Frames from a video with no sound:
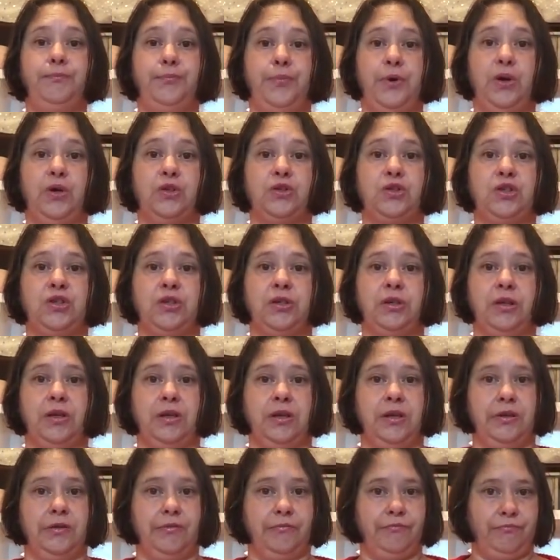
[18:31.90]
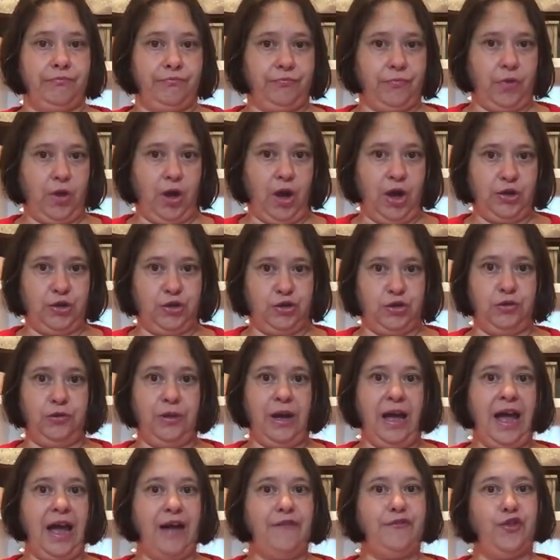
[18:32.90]
But I do
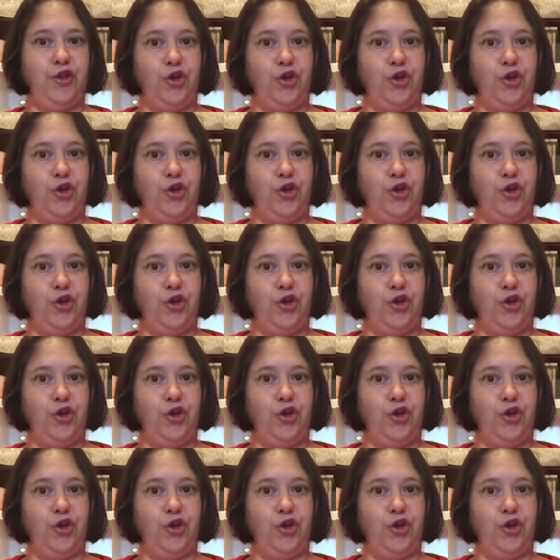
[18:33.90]
have